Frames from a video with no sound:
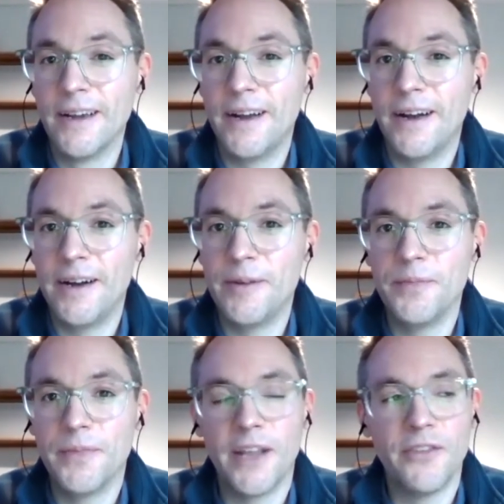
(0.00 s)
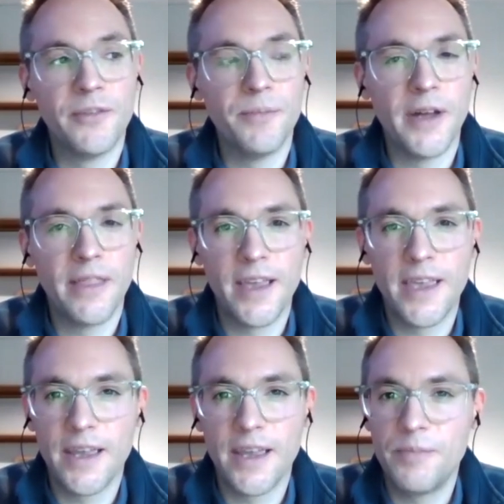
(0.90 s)
um, and my
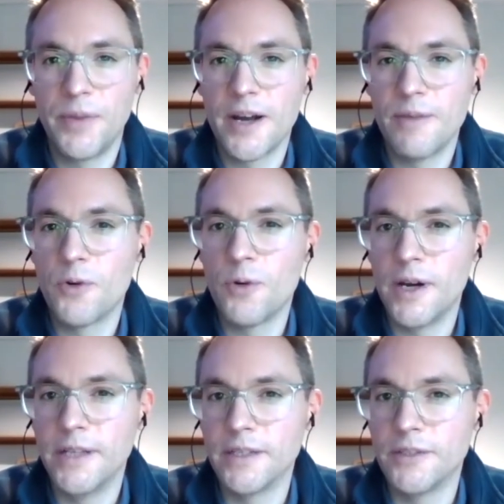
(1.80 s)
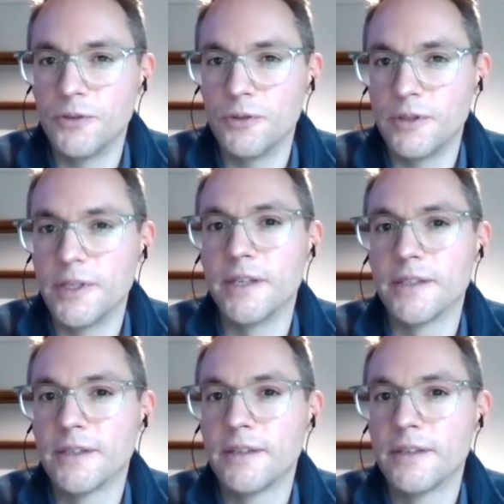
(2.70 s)
thinking had become quite distorted.